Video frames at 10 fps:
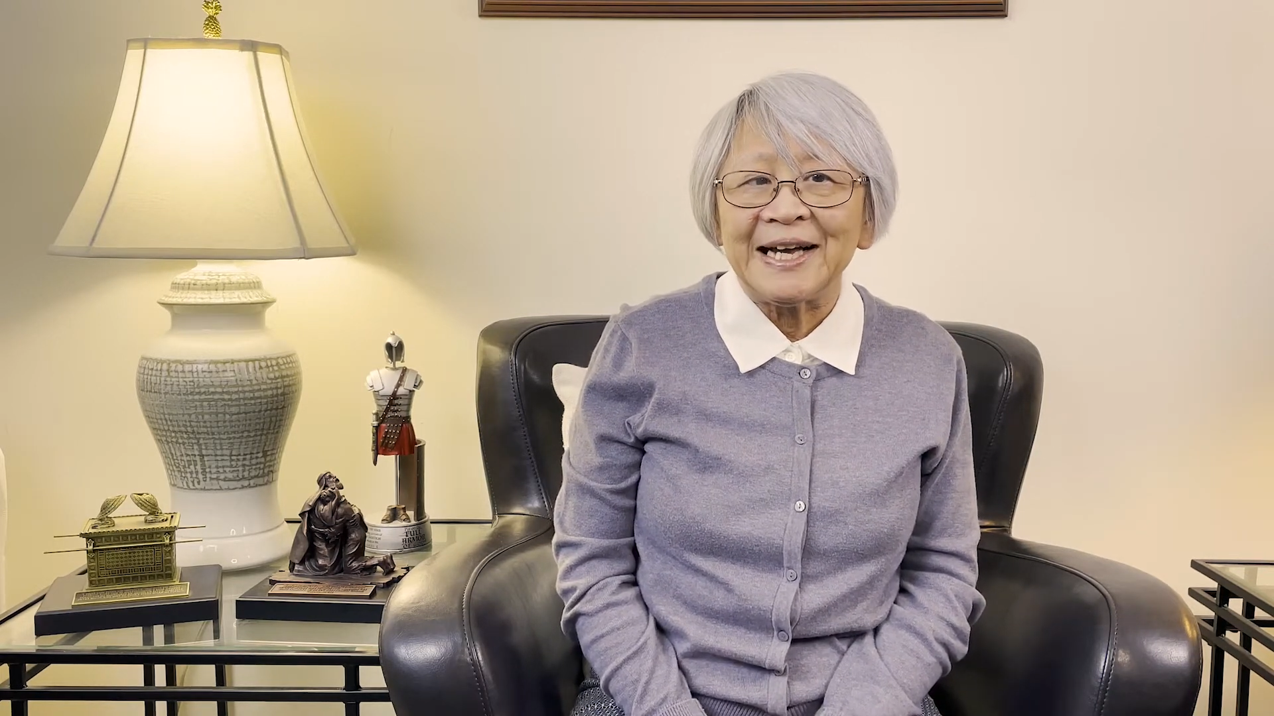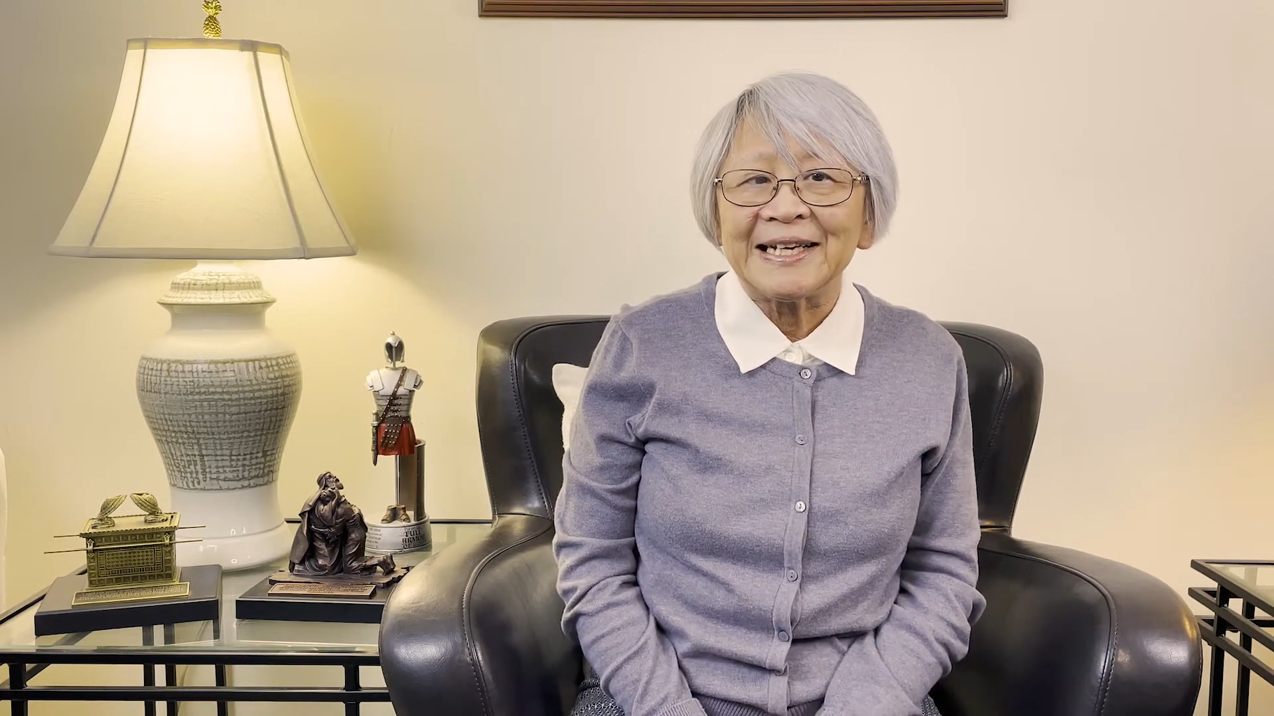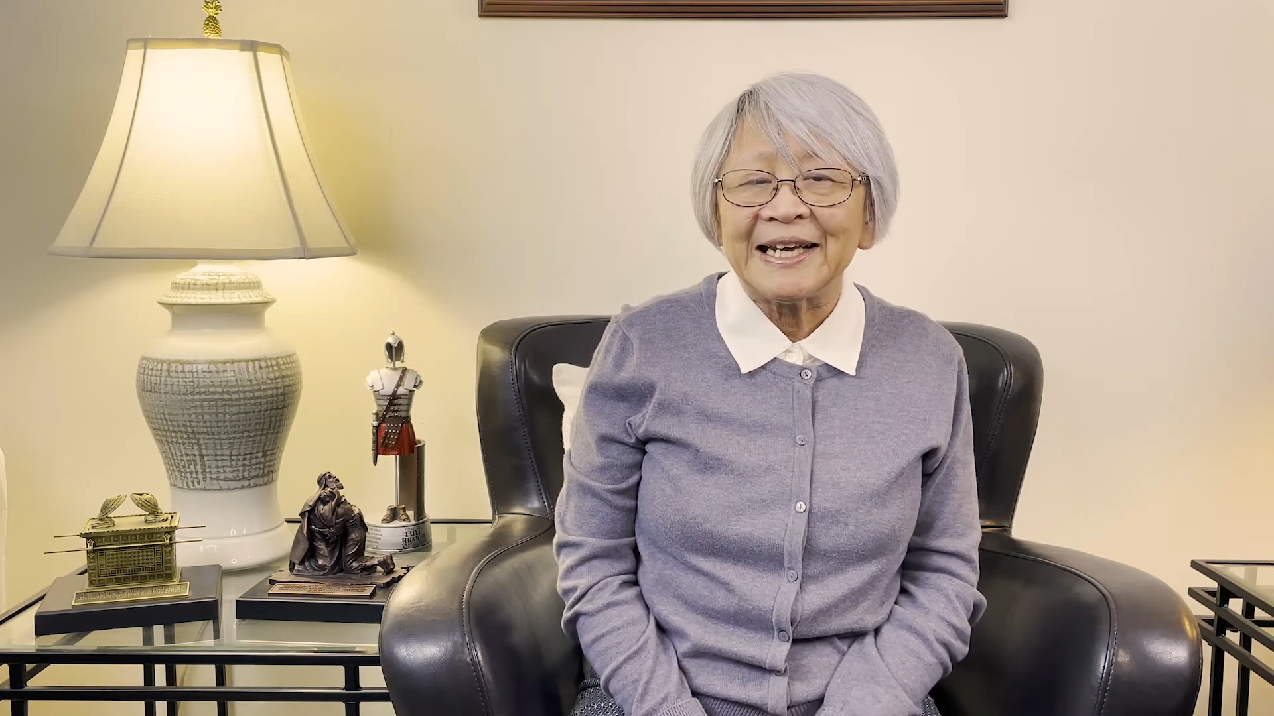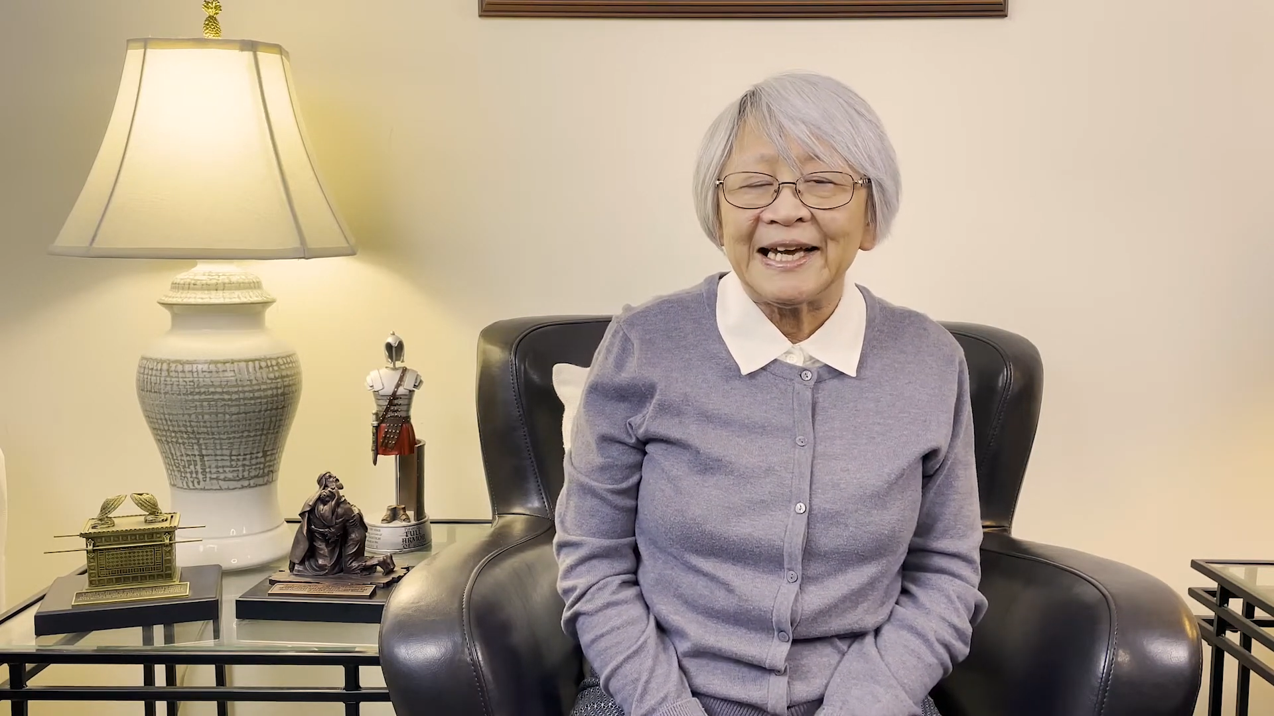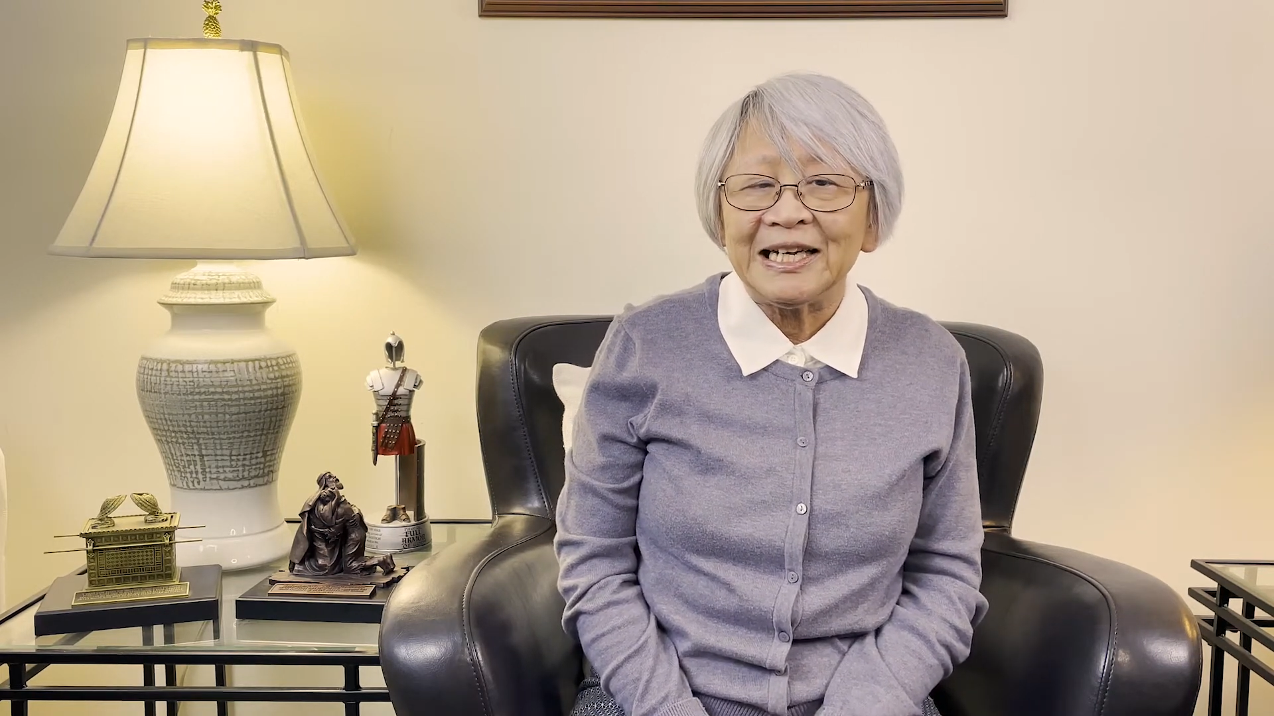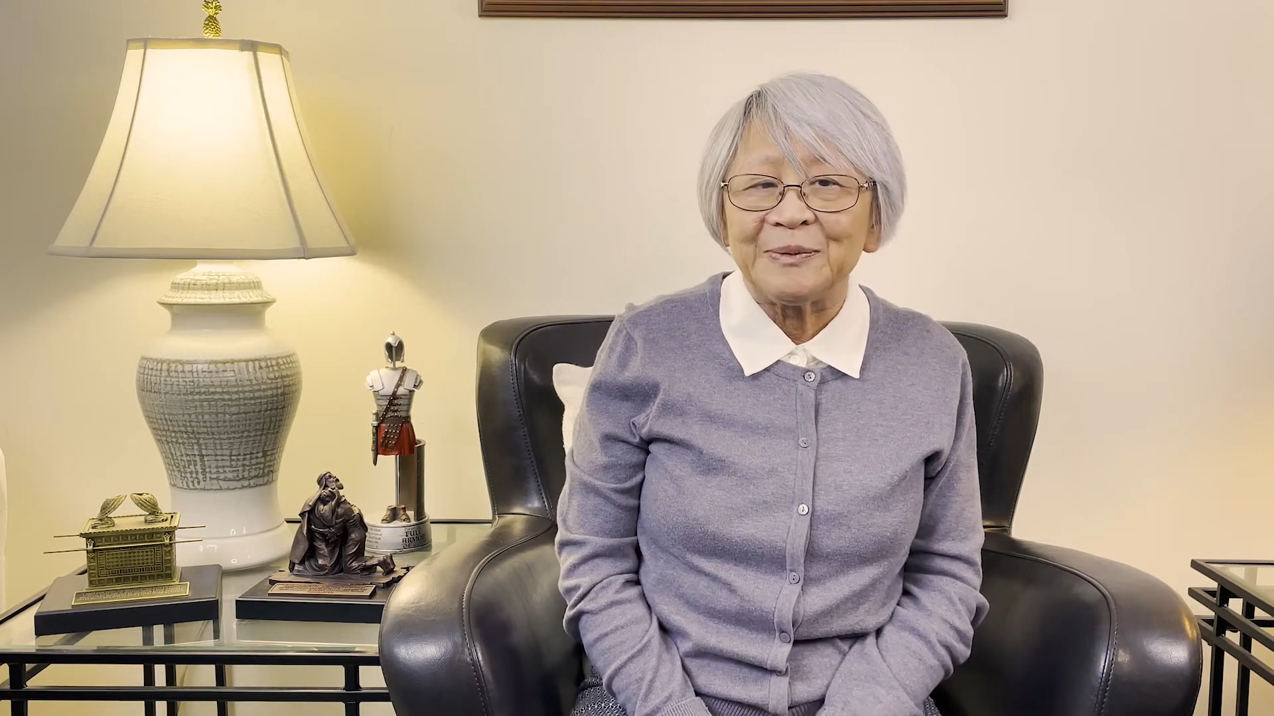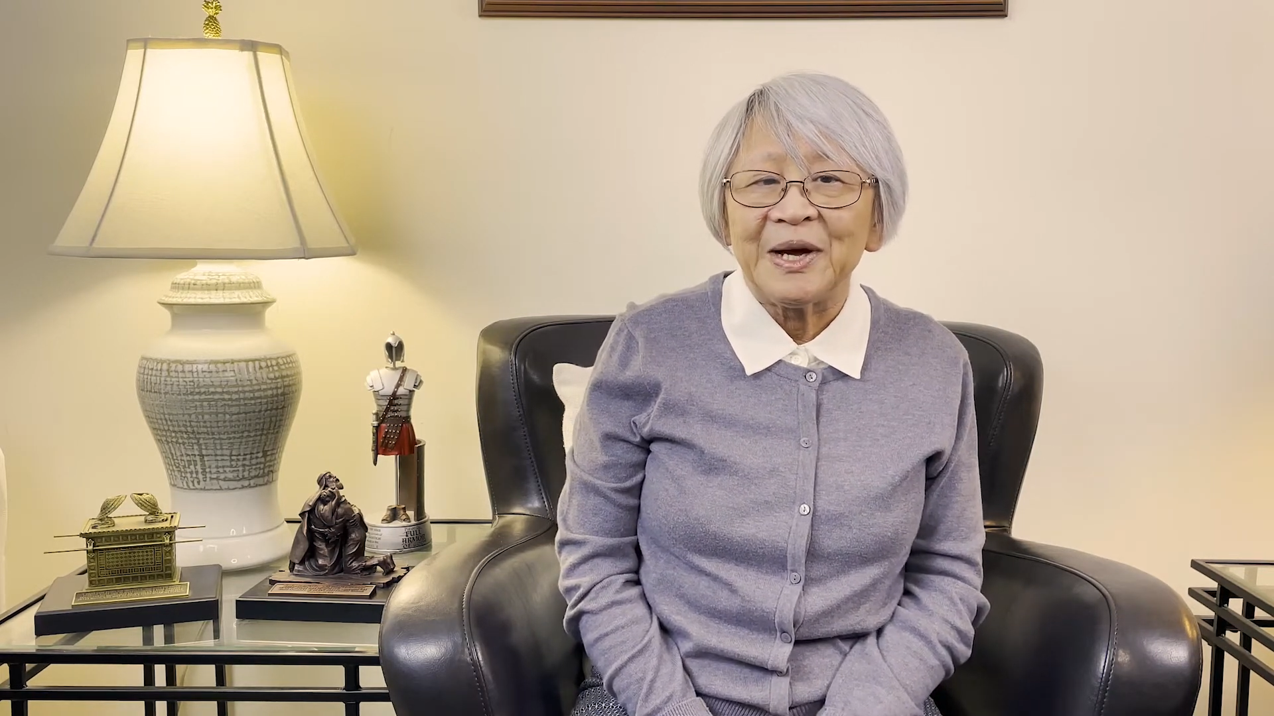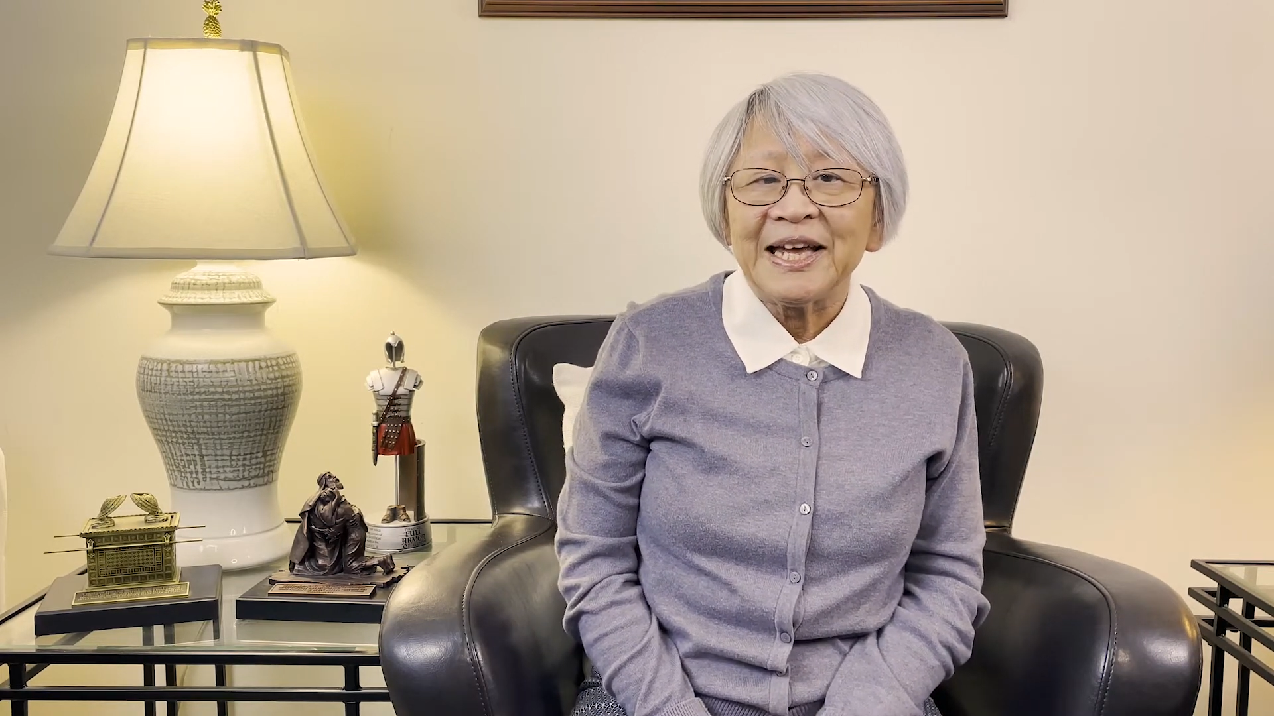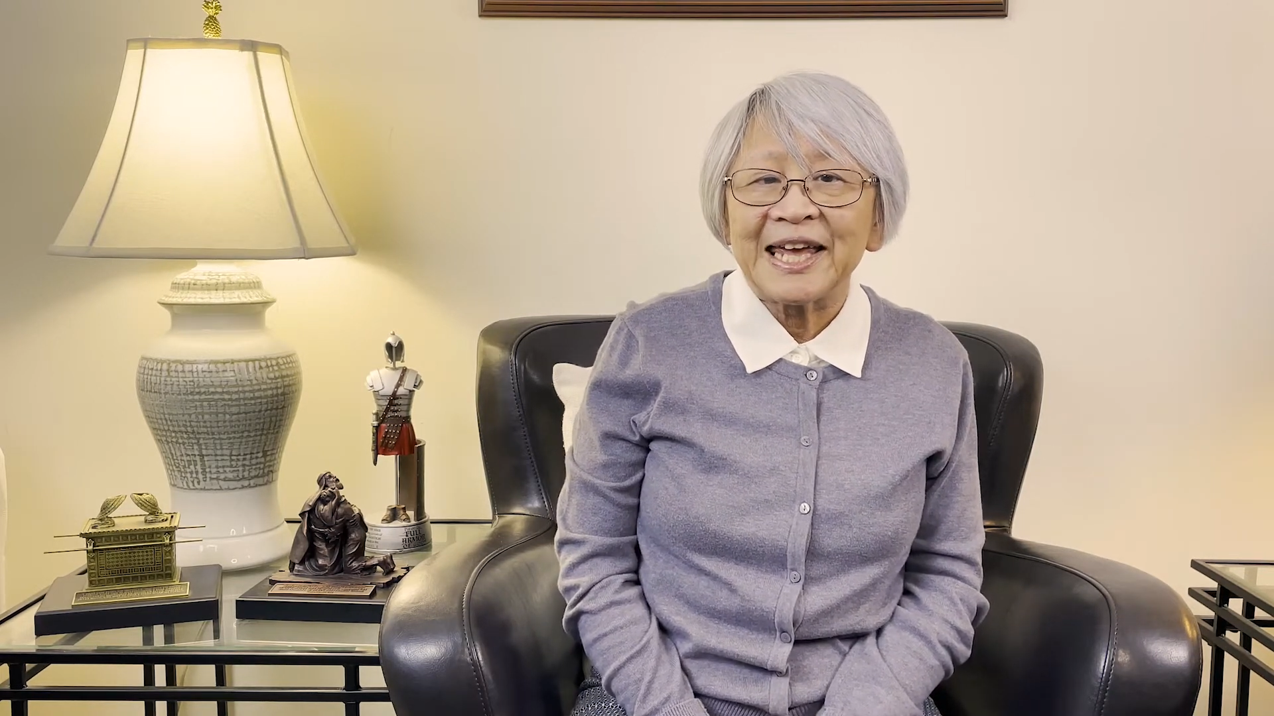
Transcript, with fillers: and Caleb